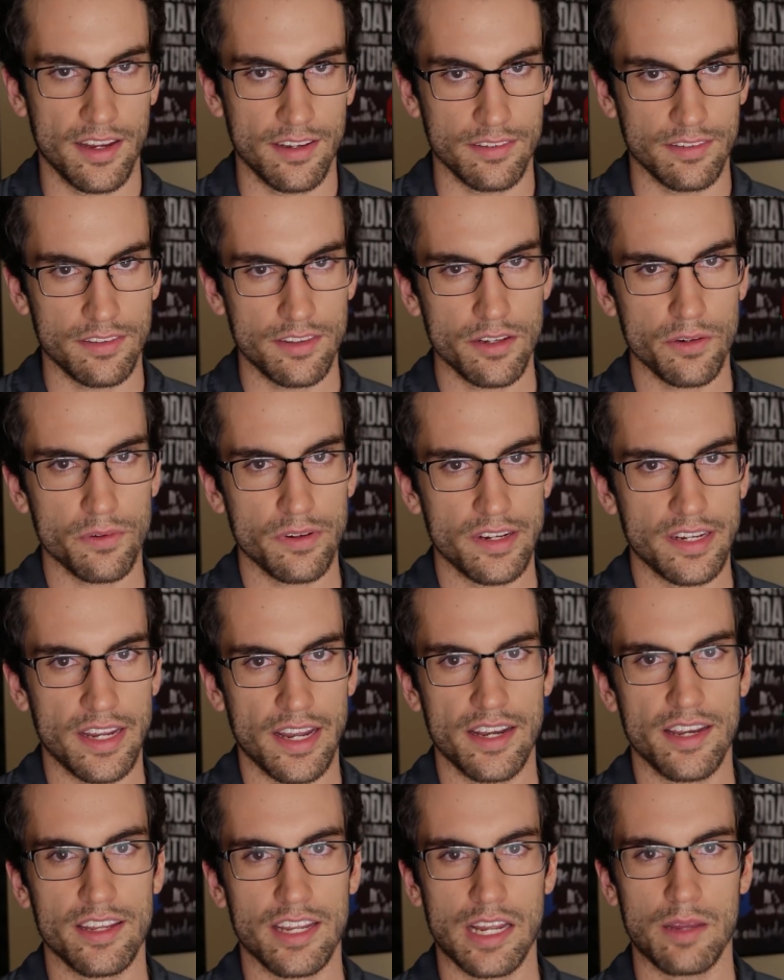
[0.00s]
in theory,
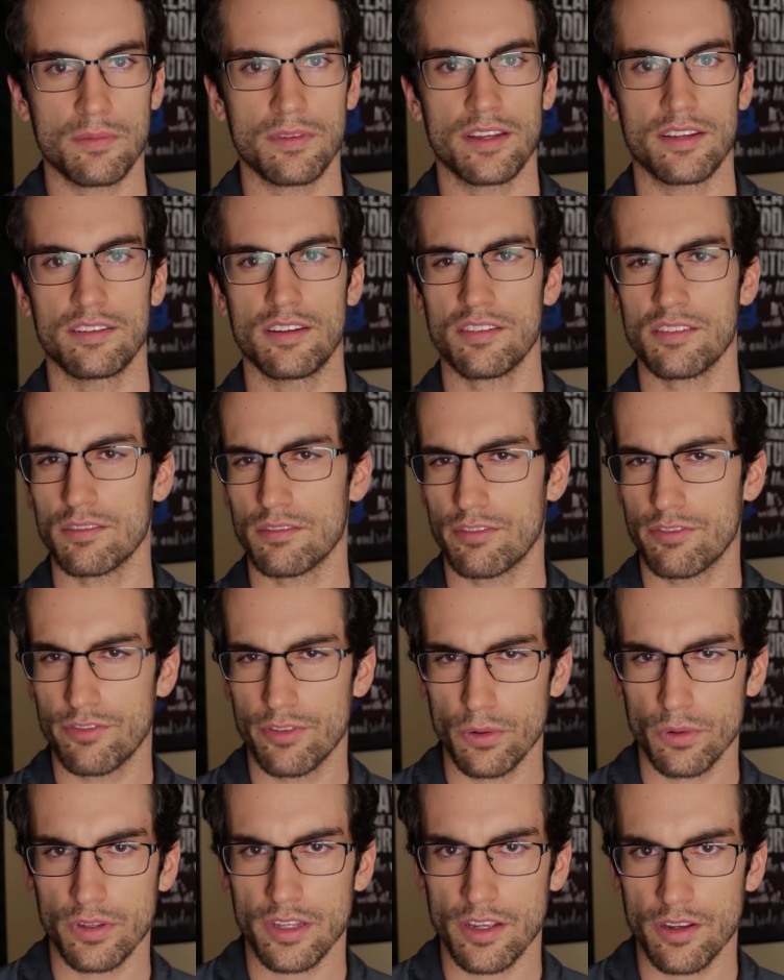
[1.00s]
any game that doesn't
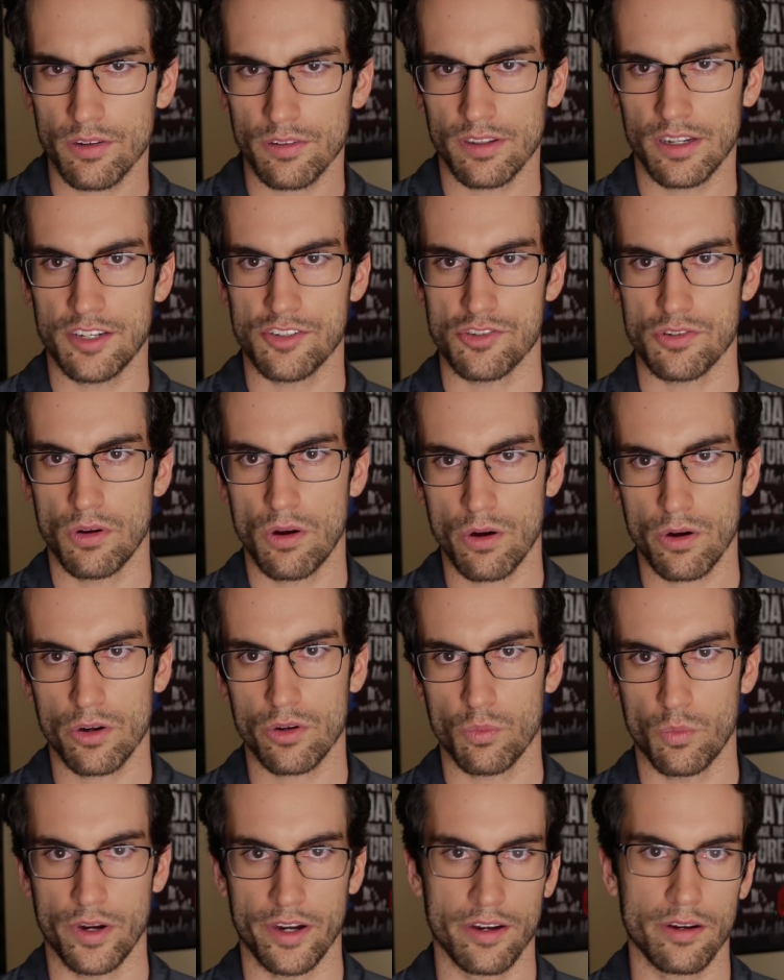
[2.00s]
fully utilize your
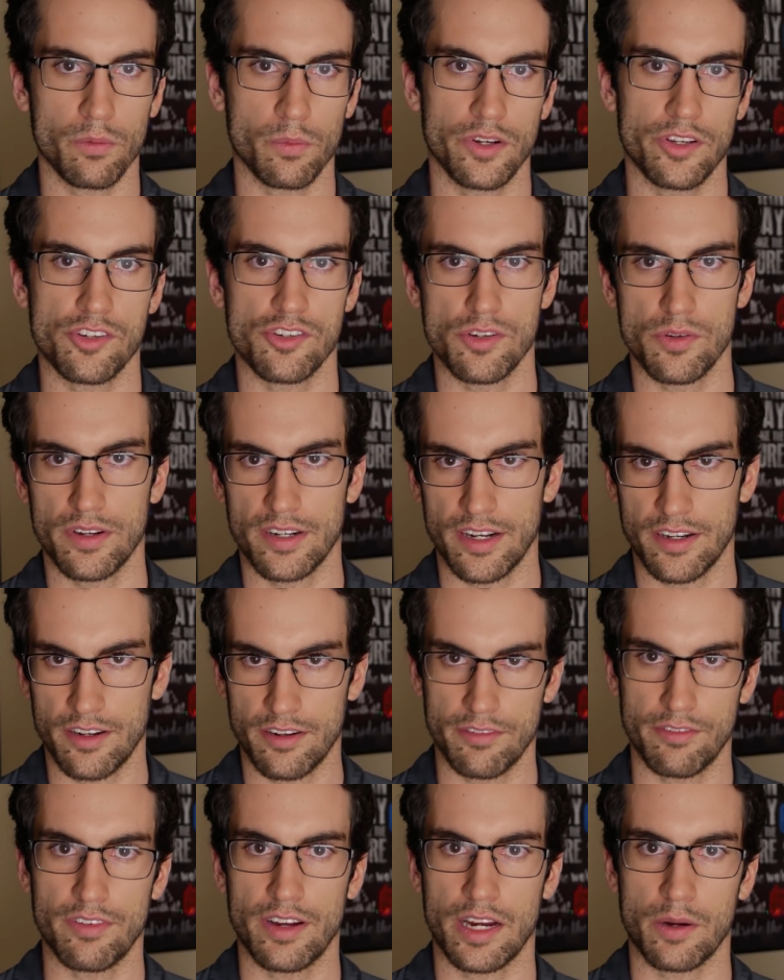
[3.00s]
hardware, which you can
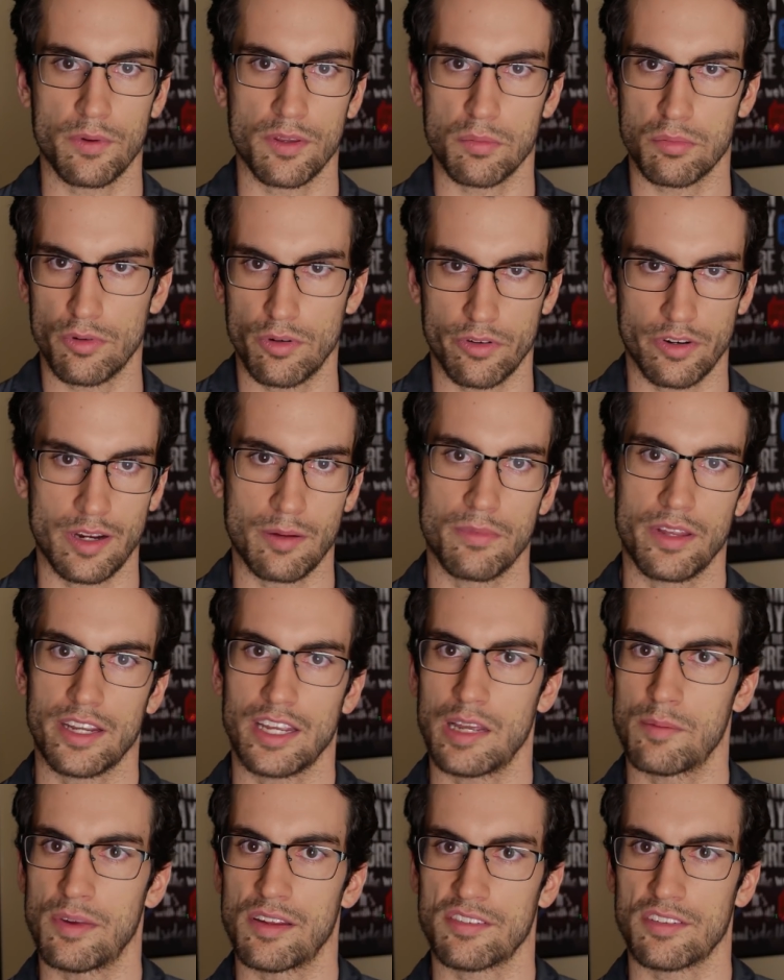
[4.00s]
identify with a program
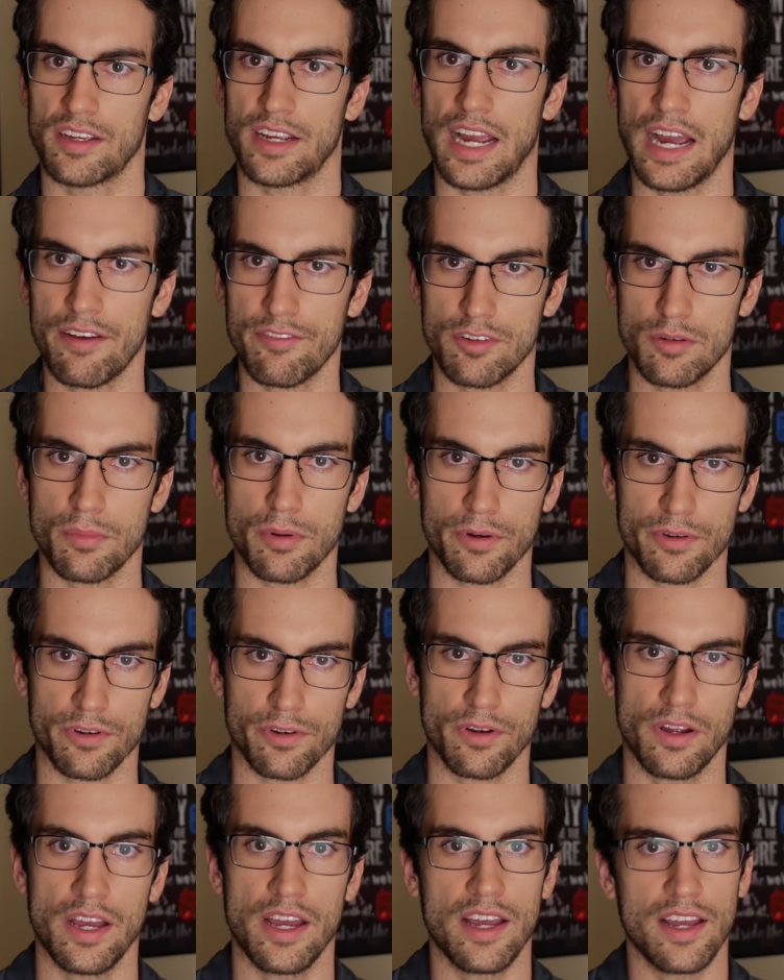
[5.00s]
like MSI
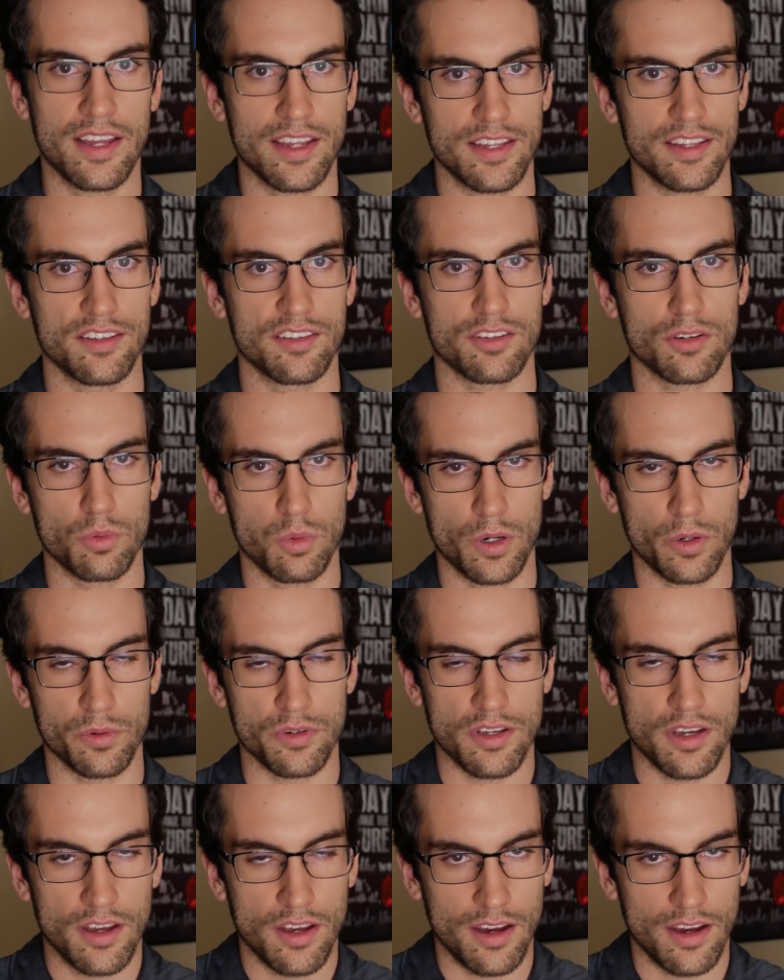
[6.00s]
Afterburner, is, quote,